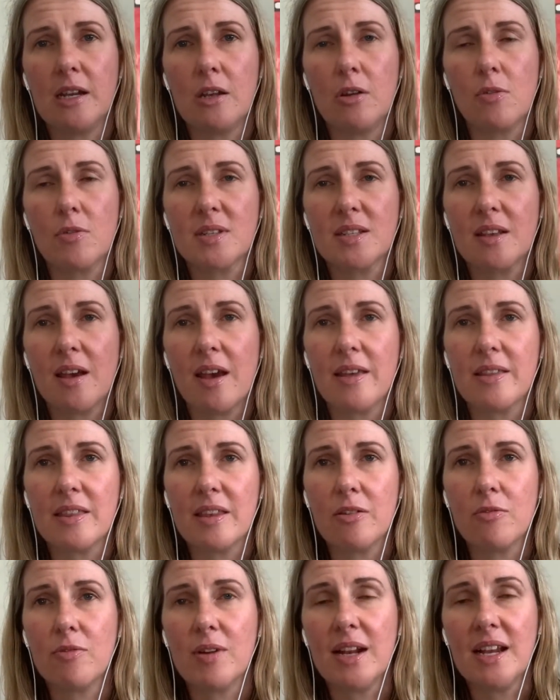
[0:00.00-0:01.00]
looks like
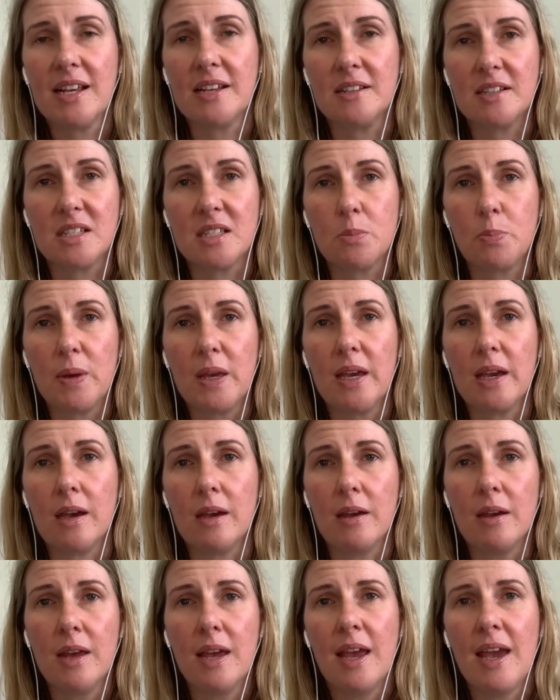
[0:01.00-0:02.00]
they're really in despair.